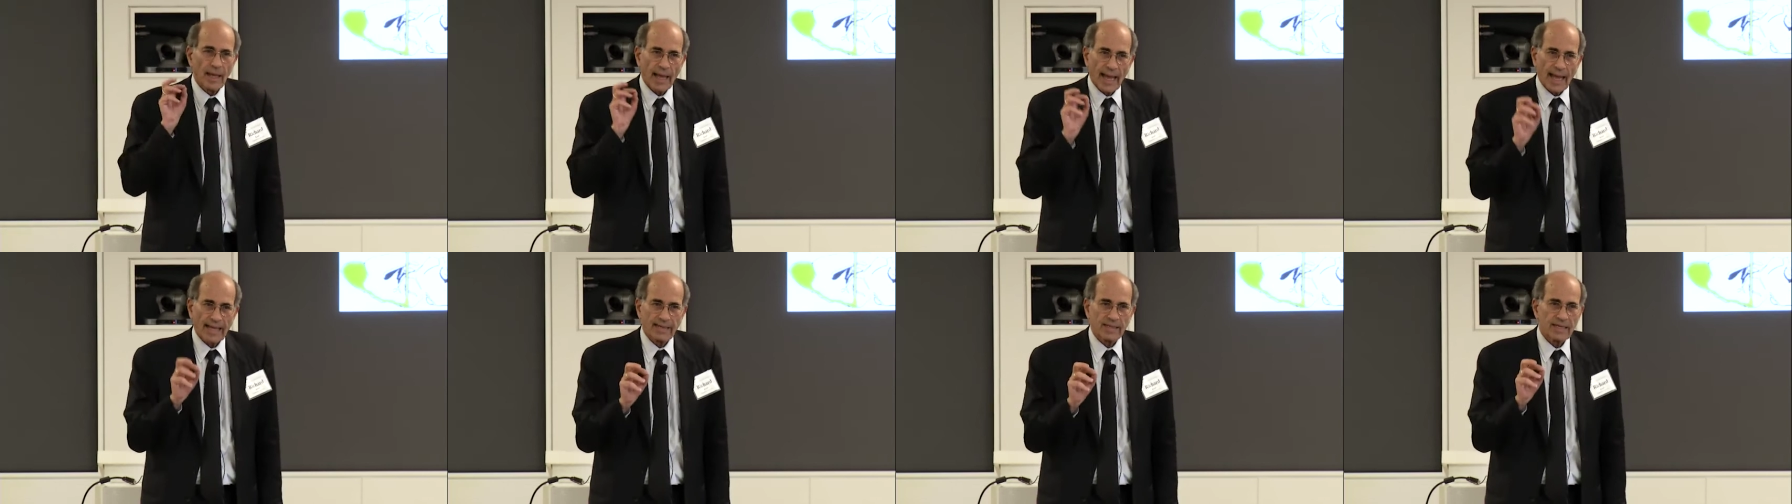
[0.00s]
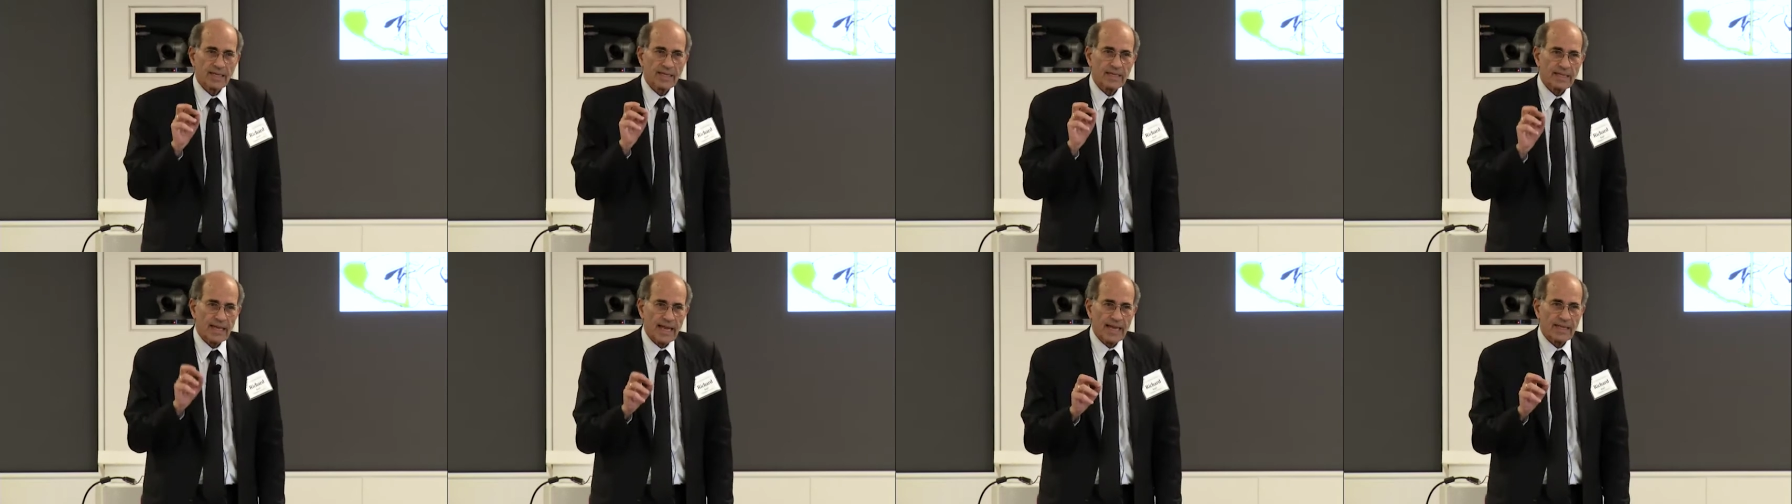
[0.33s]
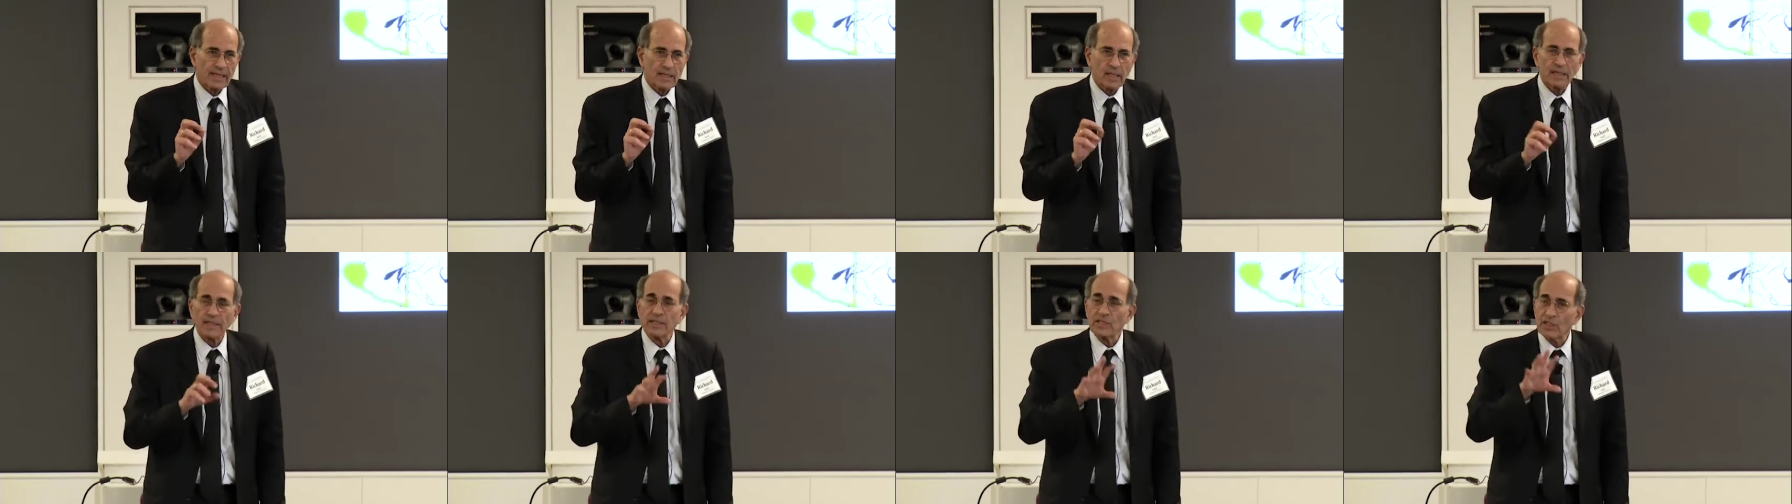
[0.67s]
and
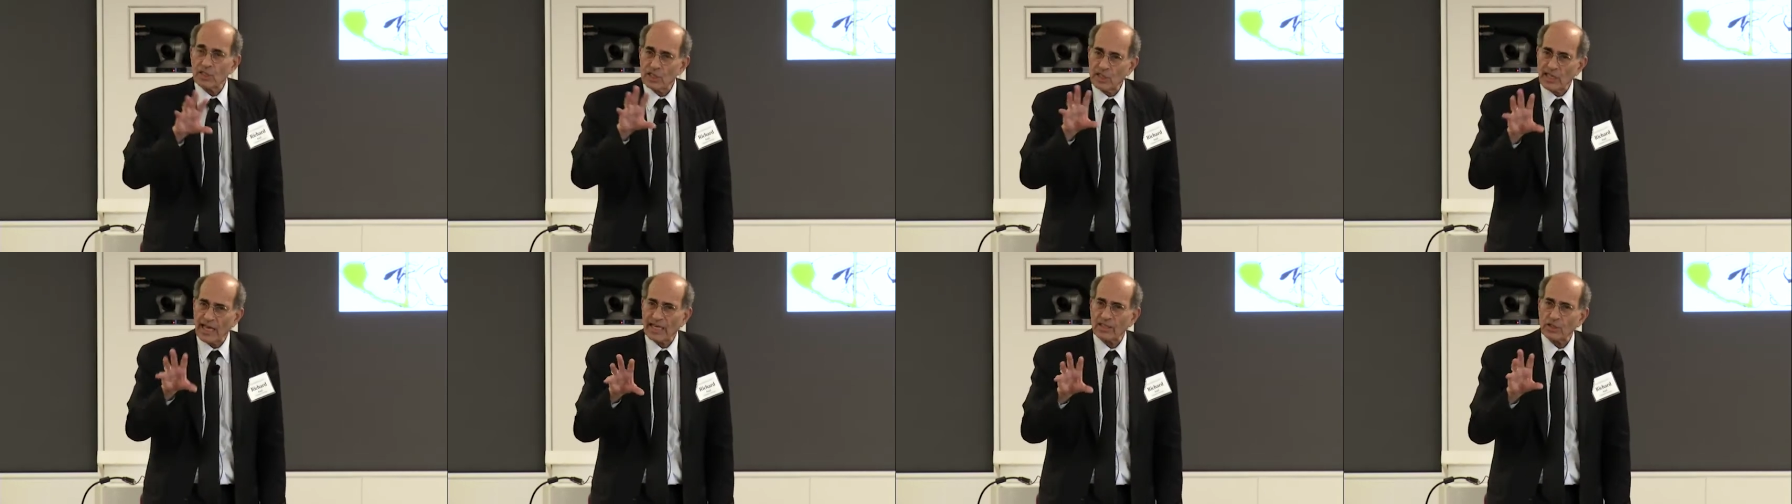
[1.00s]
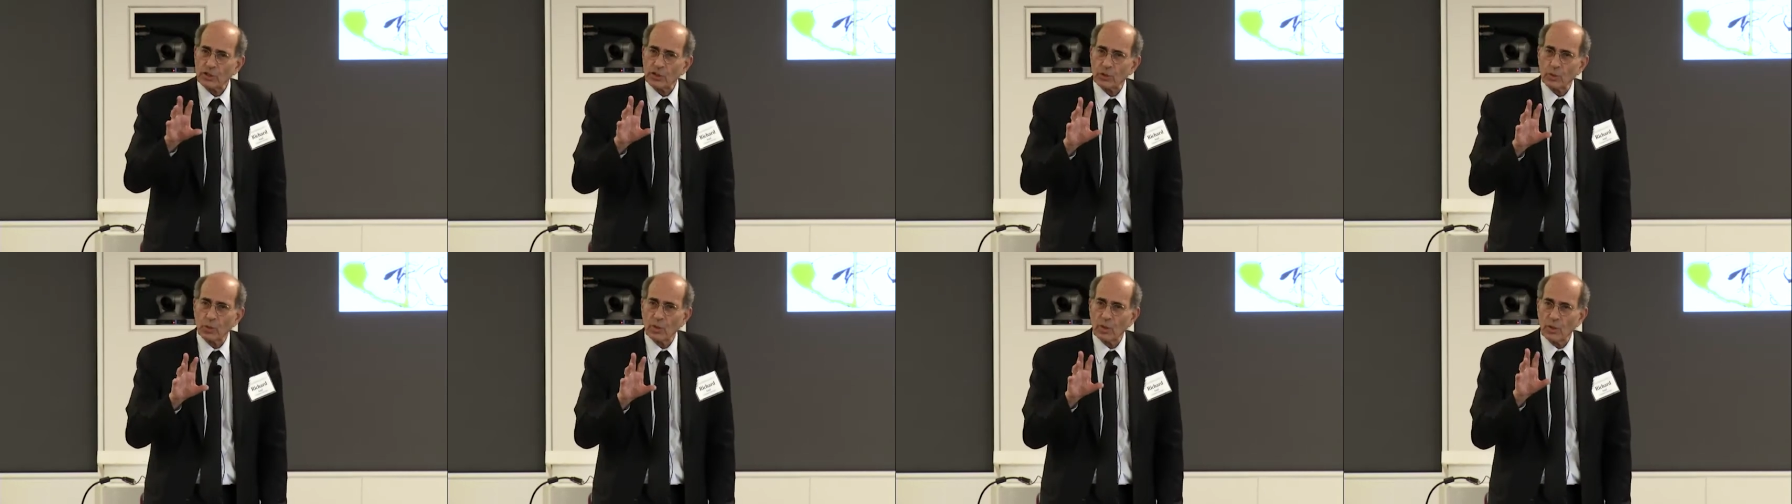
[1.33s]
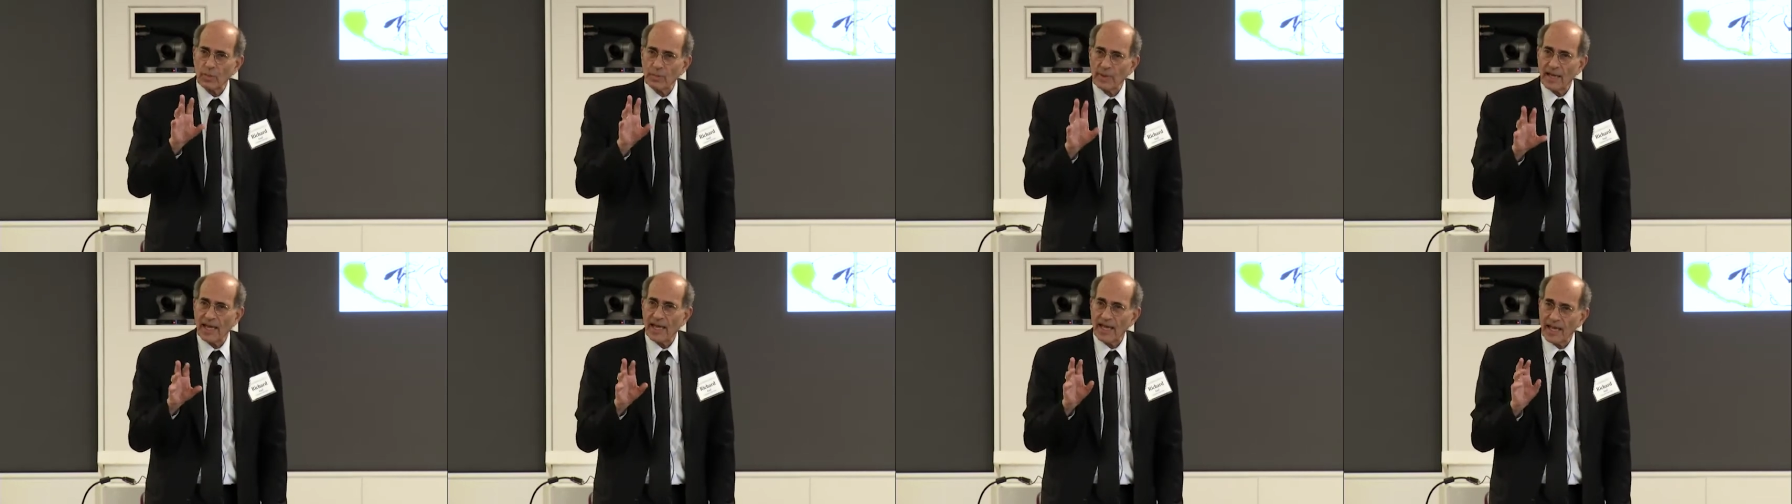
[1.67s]
innately sexual
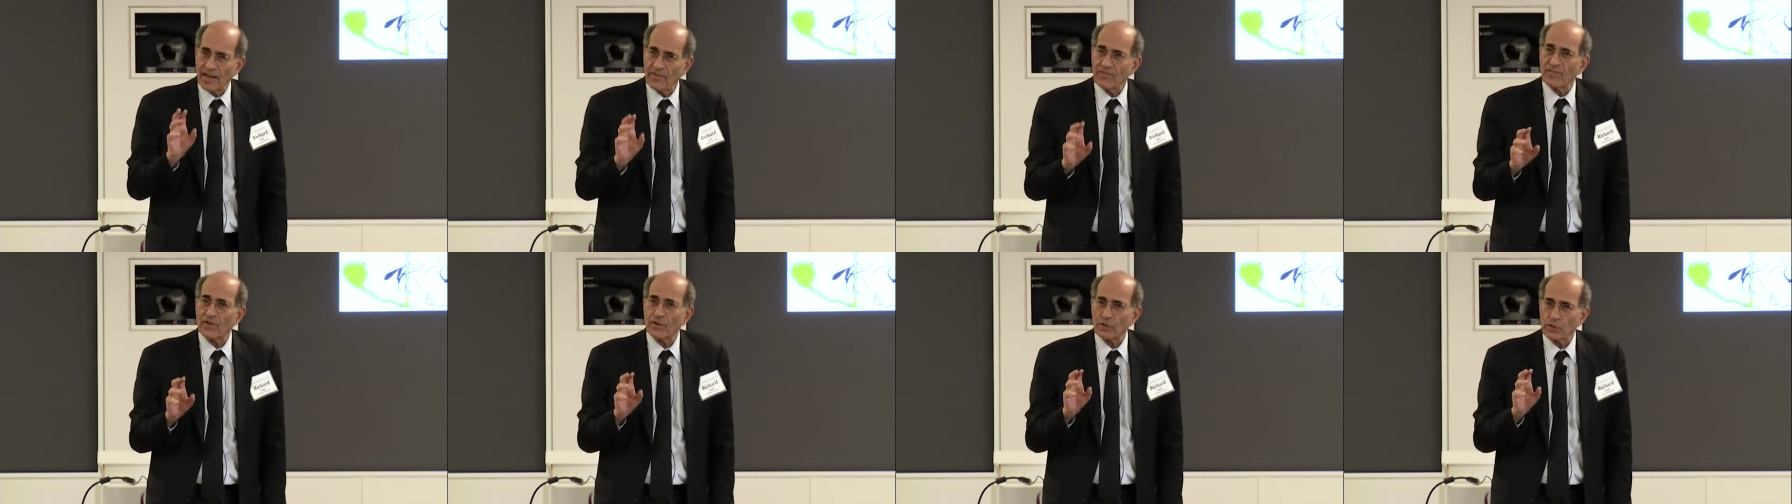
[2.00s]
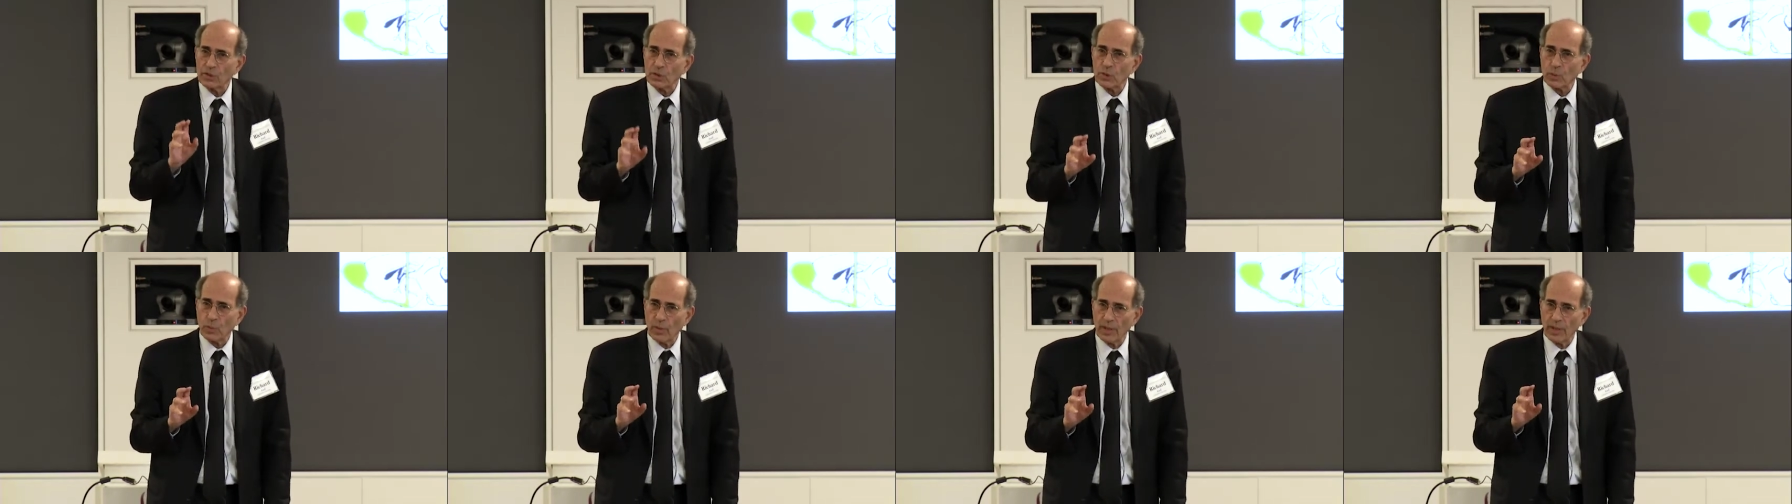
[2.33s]
behaviors,